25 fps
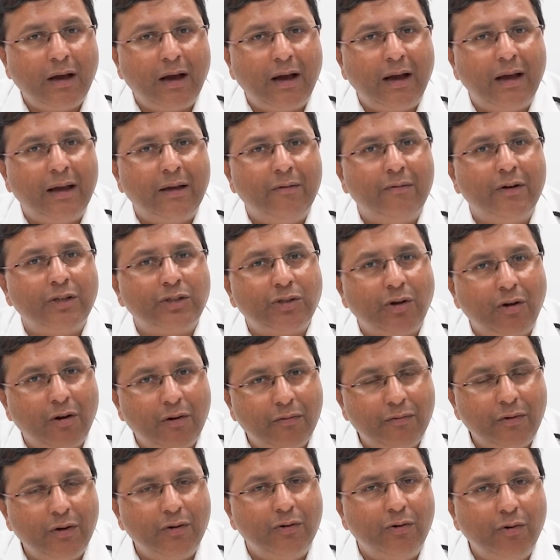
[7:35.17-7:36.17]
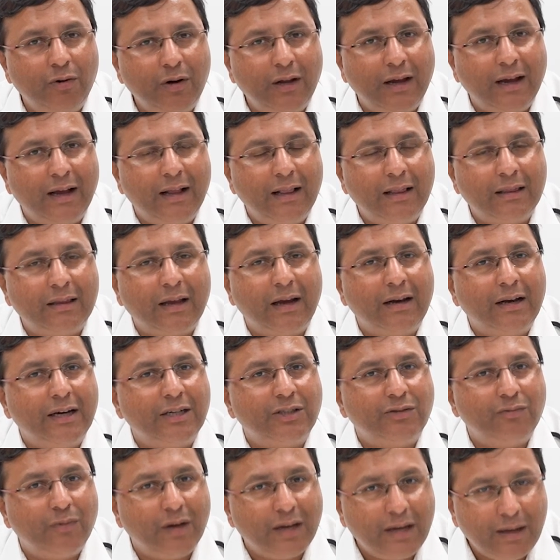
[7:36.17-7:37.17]
I wish all of you good health, and
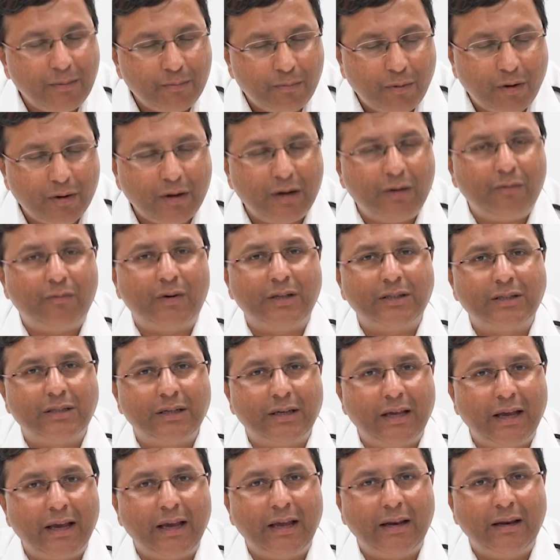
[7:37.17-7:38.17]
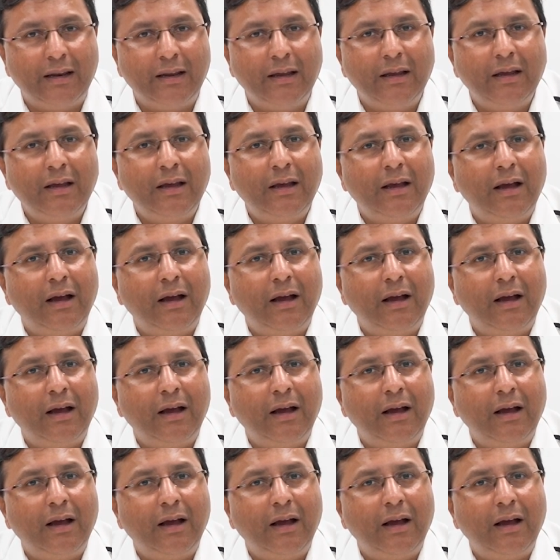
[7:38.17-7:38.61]
it's very important once again